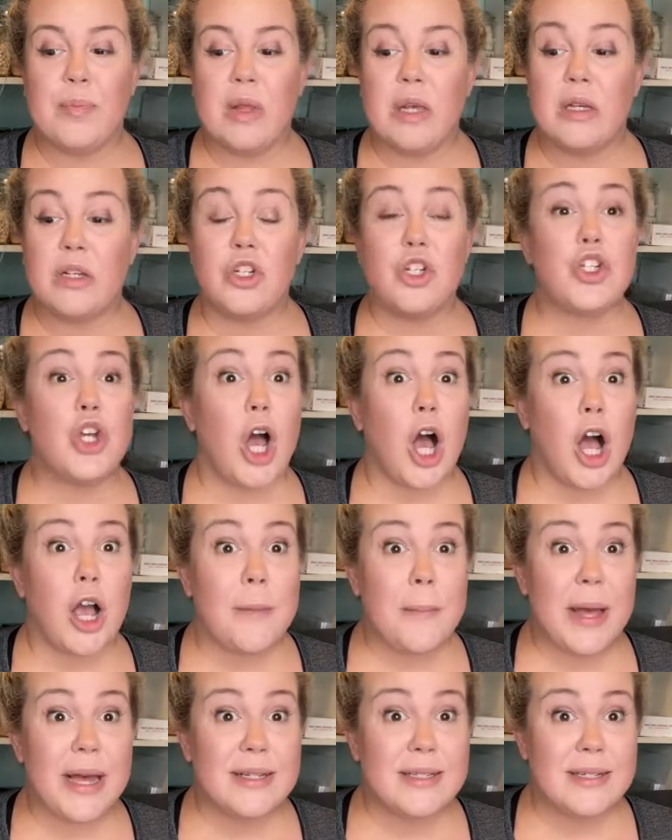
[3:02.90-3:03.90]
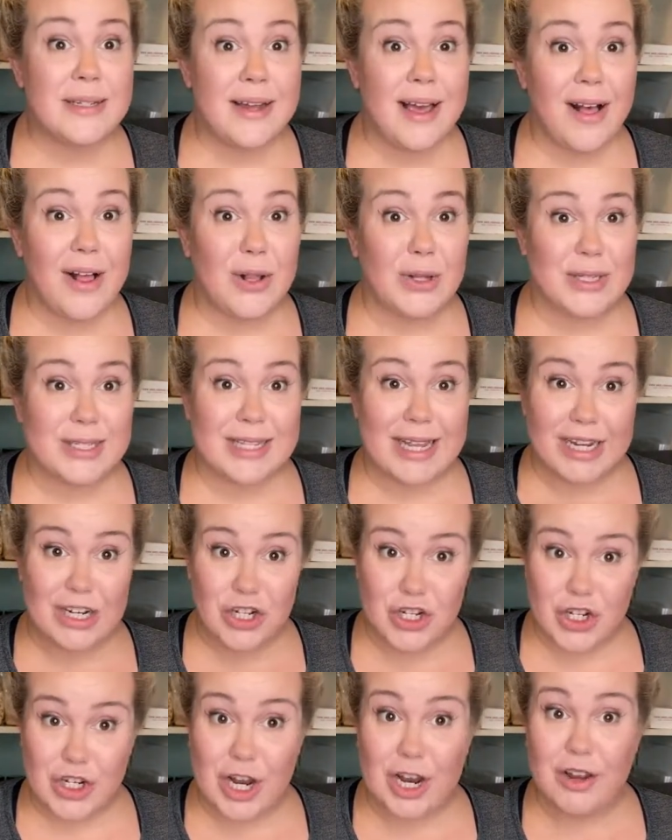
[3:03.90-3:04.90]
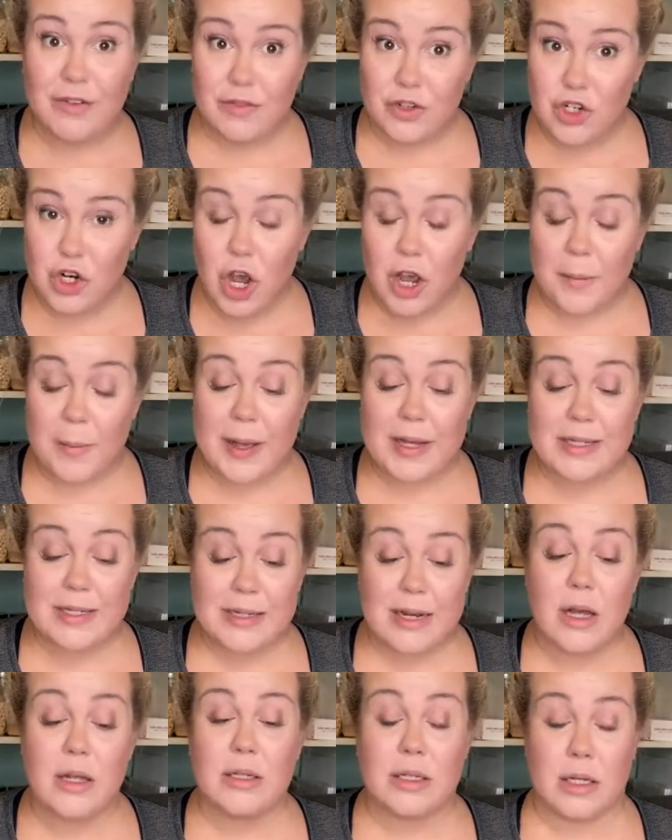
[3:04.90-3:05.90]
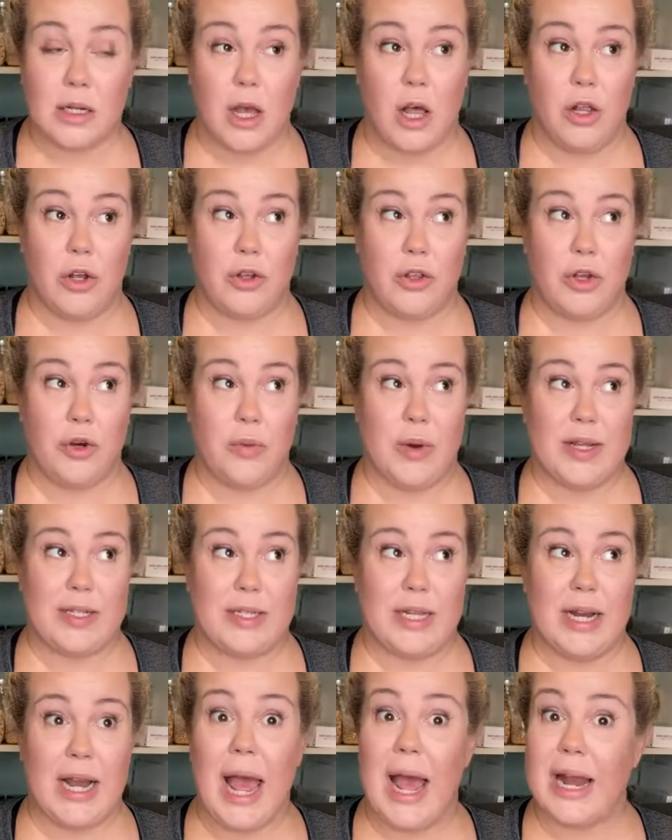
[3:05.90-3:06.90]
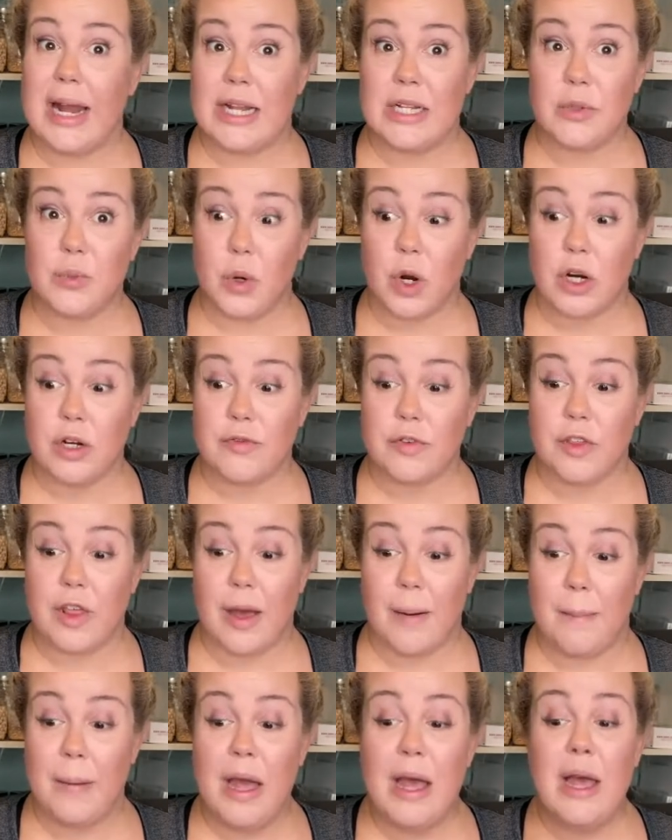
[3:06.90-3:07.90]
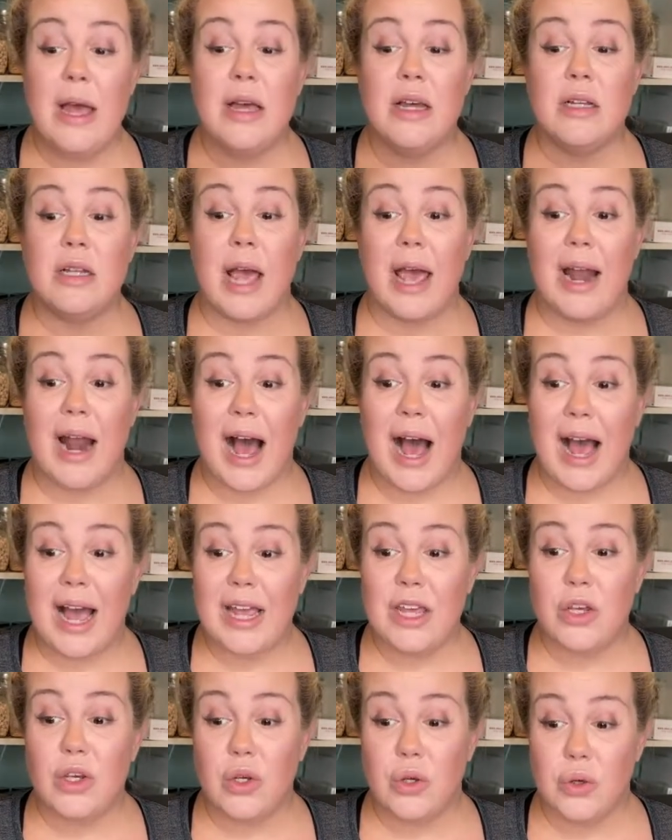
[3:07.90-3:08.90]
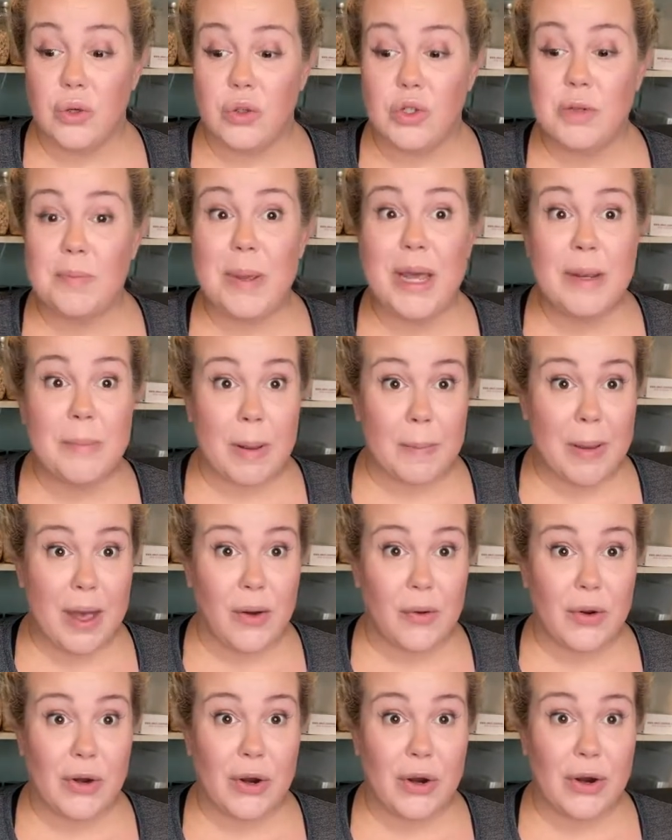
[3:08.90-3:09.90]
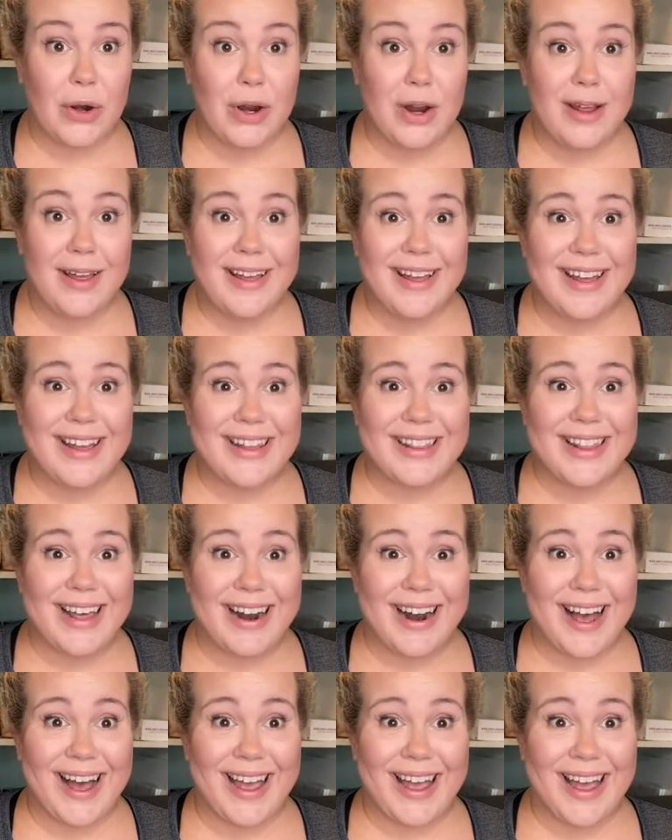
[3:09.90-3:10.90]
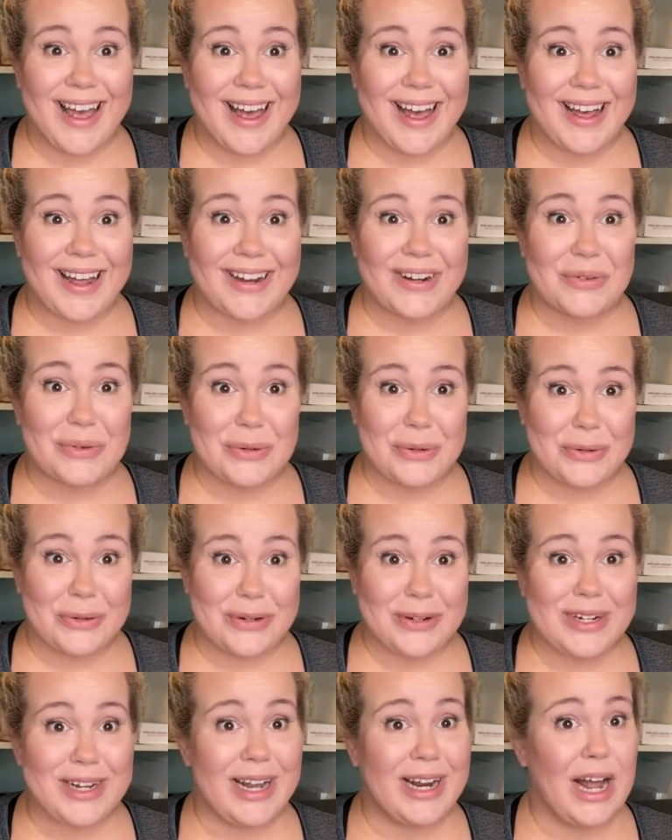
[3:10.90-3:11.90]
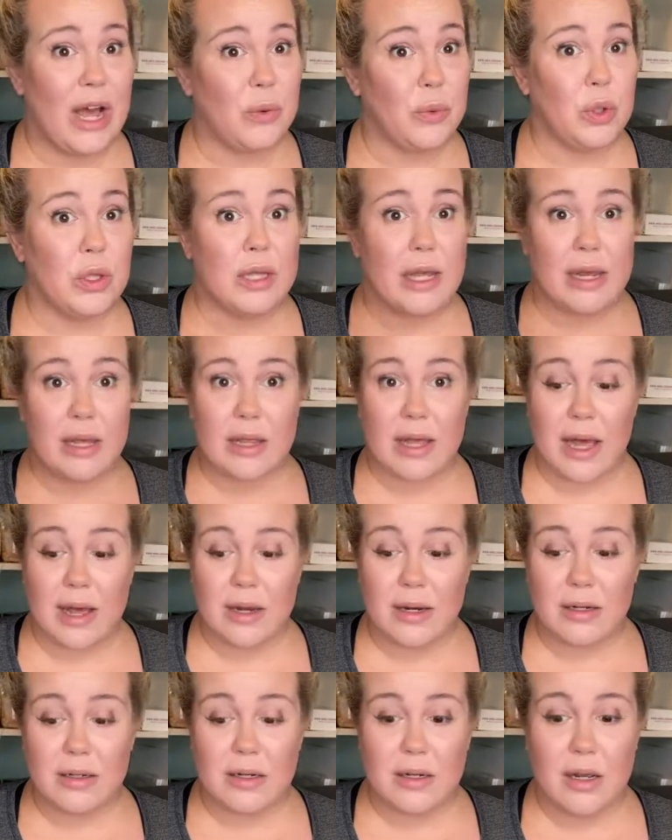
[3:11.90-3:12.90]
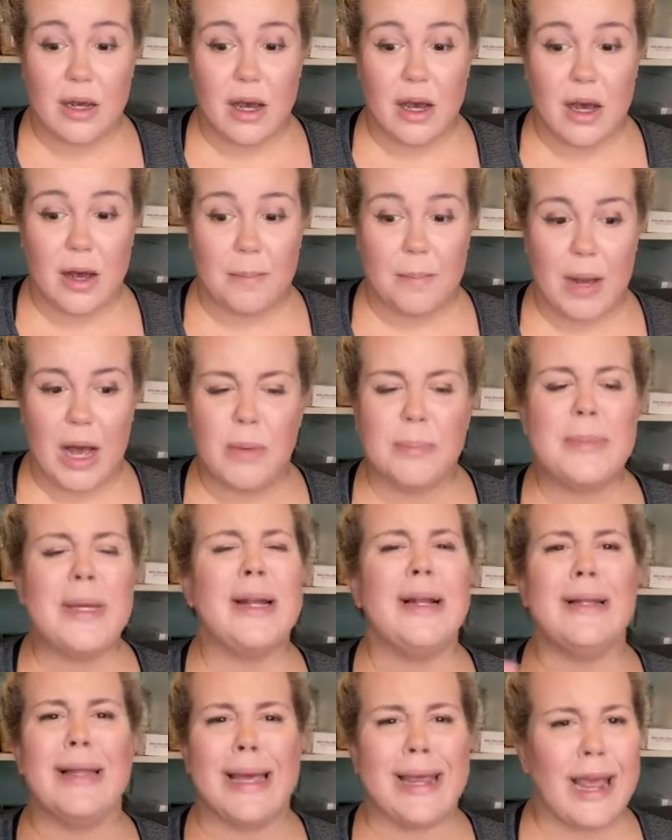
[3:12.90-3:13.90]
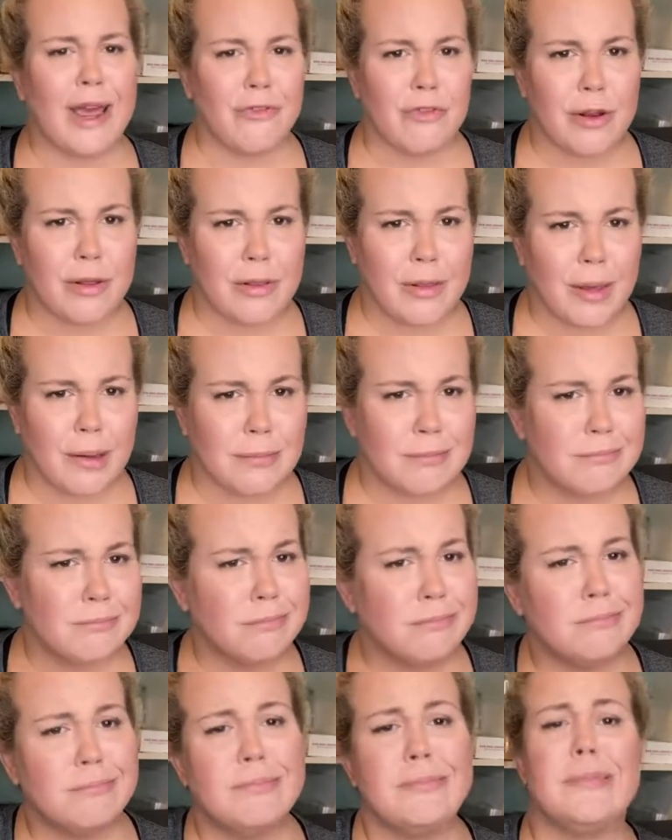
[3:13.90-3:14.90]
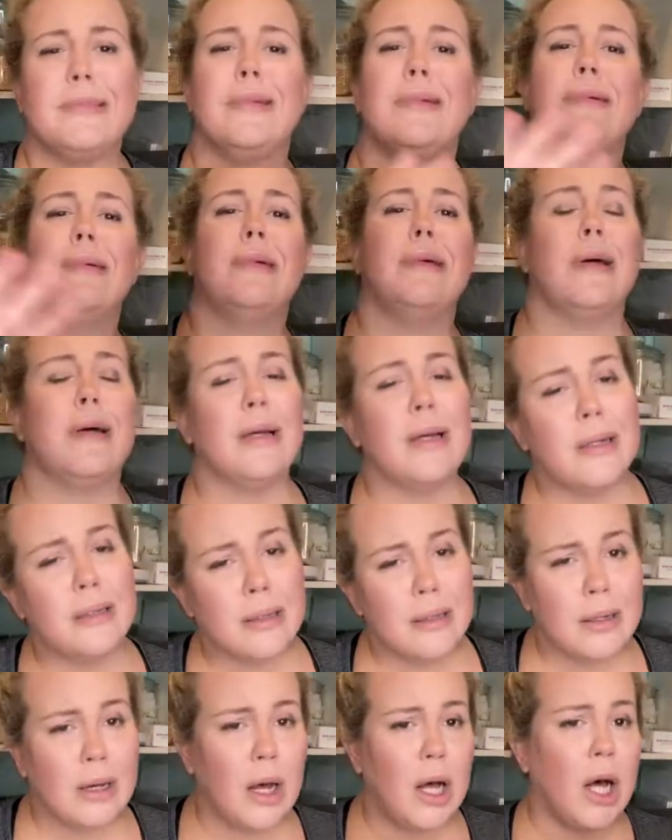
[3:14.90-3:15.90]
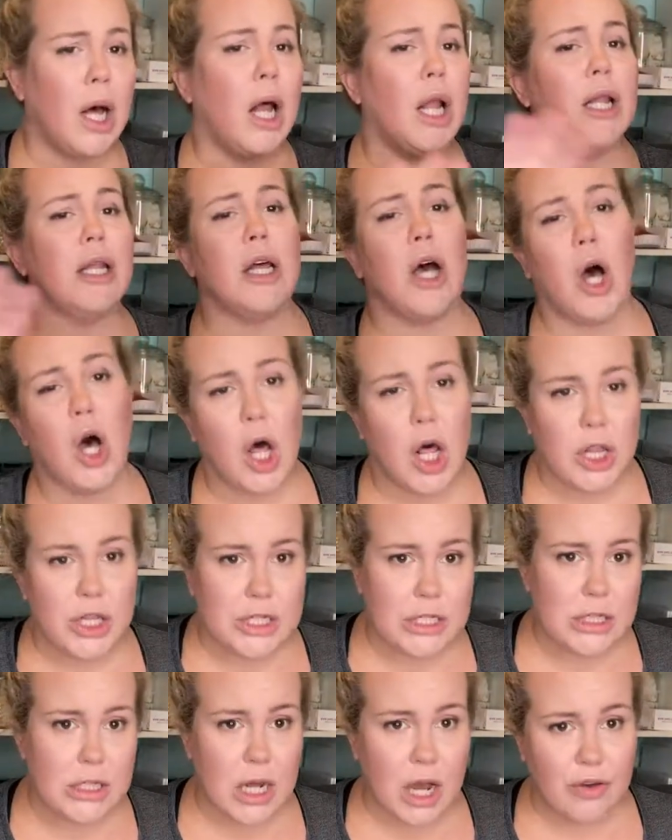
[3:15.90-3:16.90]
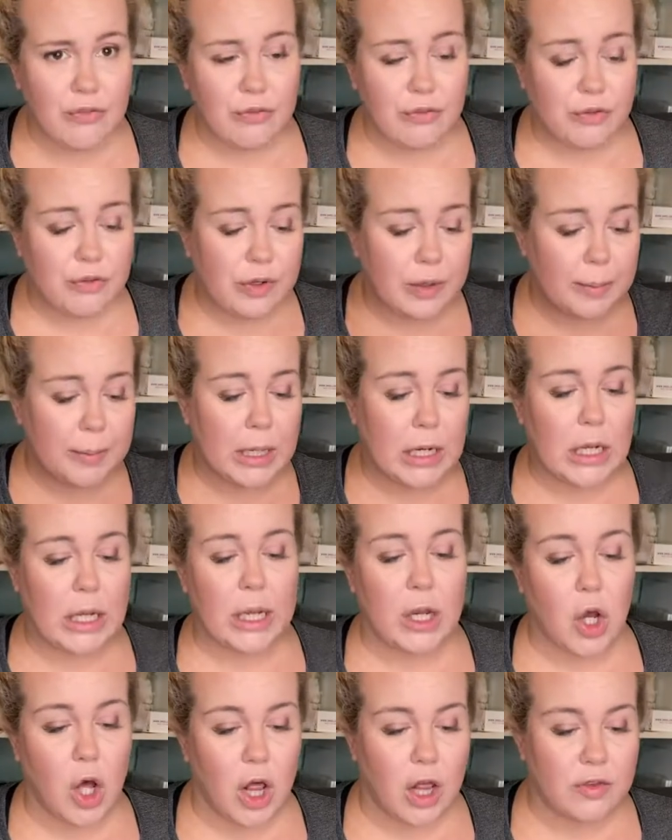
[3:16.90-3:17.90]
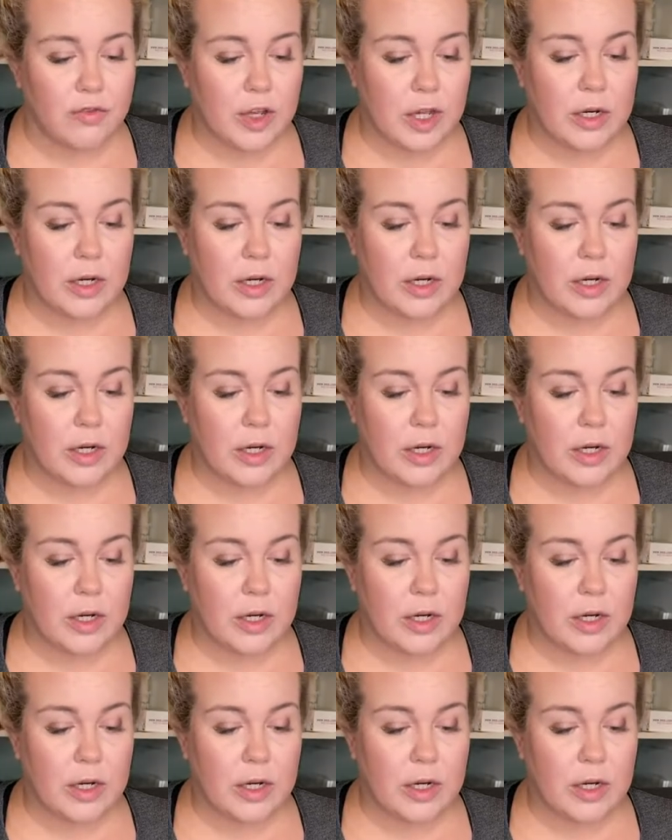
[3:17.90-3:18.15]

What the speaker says: chalk pastels, like shaved chalk pastels to color their resin, and it's worked for them. And I used pigment powder that I had ordered, and I will link that. I'm gonna link everything, all the stuff. I'm gonna link all of it